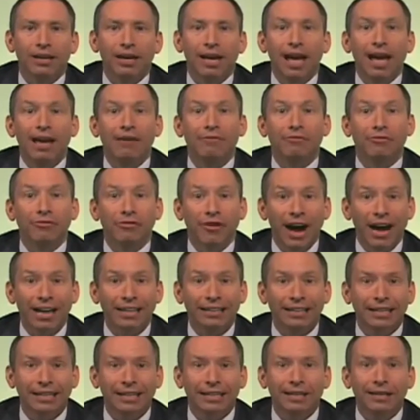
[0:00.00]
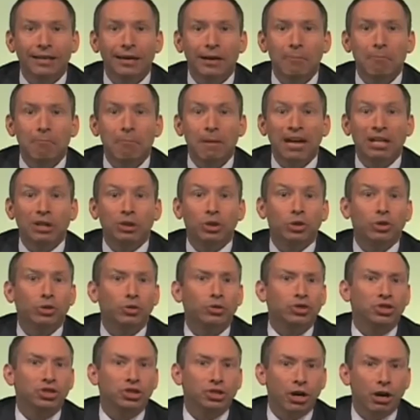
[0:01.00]
And finally, make sure you
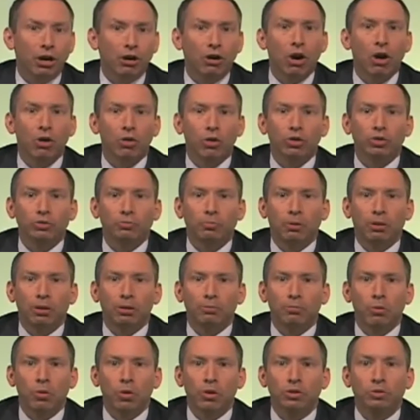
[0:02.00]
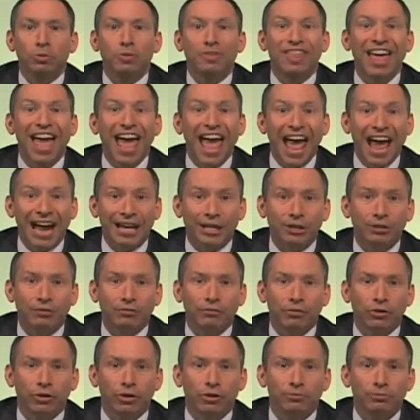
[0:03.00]
start all those bullet points with action
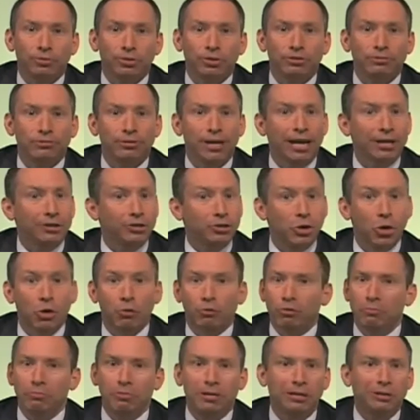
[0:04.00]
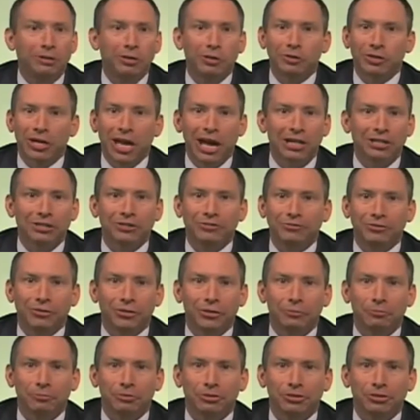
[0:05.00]
verbs, and don't repeat those action verbs.